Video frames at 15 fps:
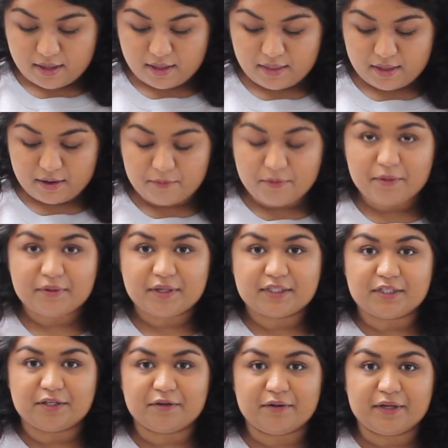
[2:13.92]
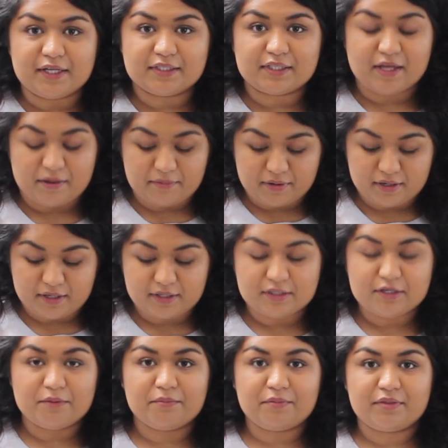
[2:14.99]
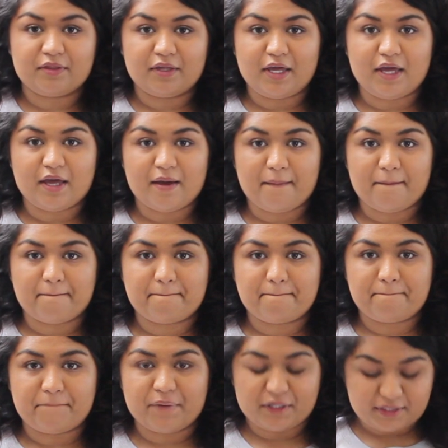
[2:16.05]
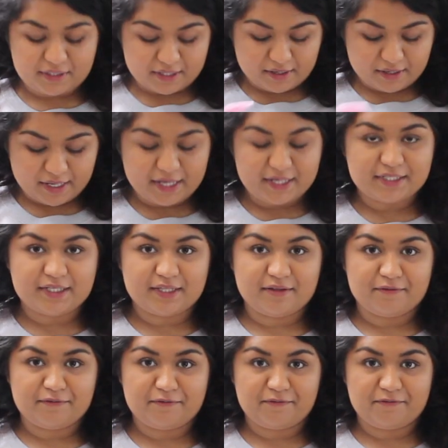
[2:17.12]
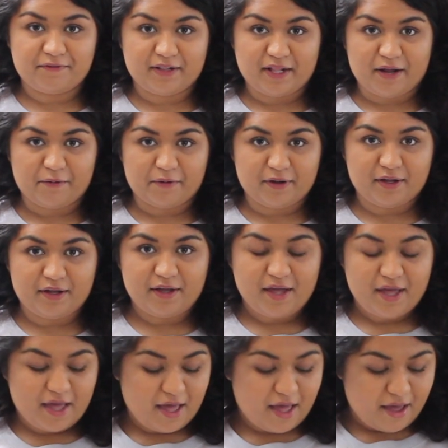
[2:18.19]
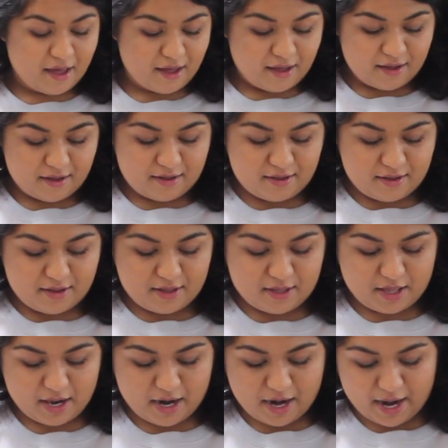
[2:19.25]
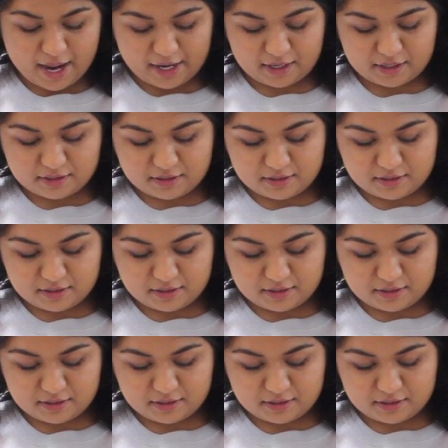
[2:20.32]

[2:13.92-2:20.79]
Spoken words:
And then what I'm going to do is I'm going to dump the butter into the flour like